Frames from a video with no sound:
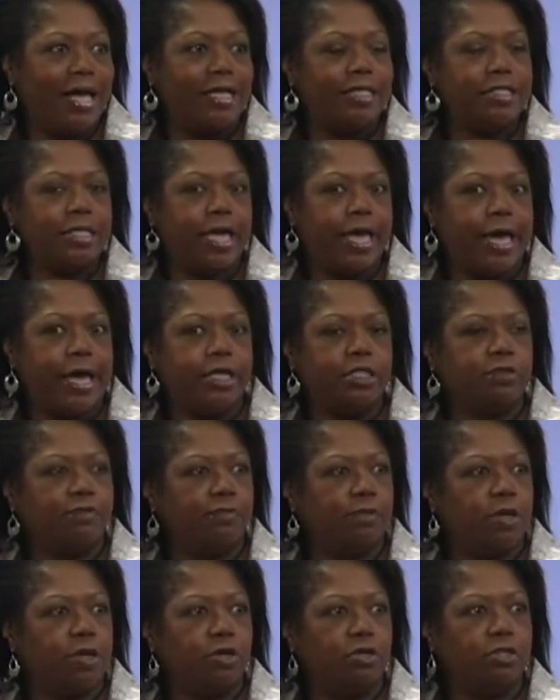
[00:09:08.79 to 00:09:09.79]
as cash
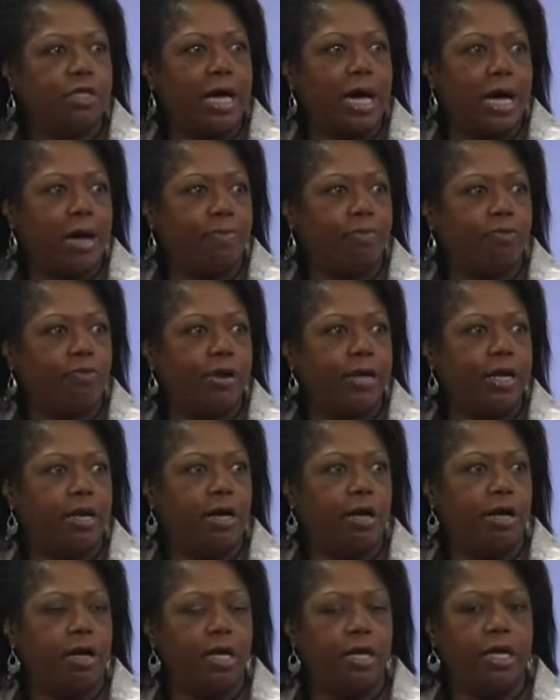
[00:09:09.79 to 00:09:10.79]
flow to operate
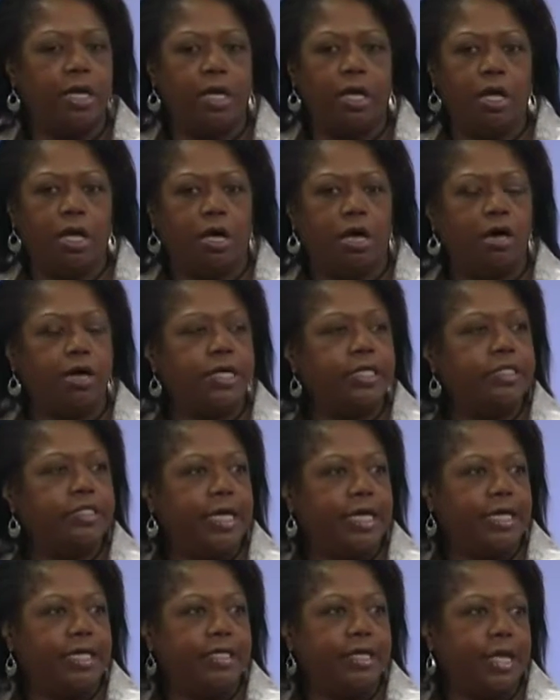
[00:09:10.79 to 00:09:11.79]
on a
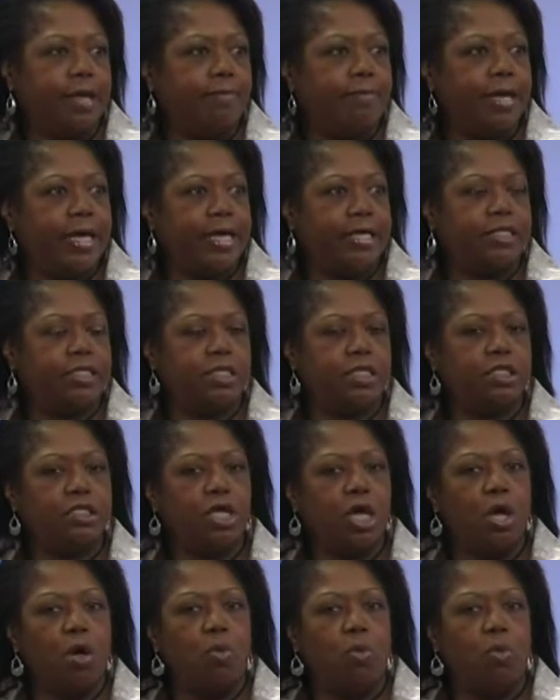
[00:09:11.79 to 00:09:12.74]
day-to-day basis.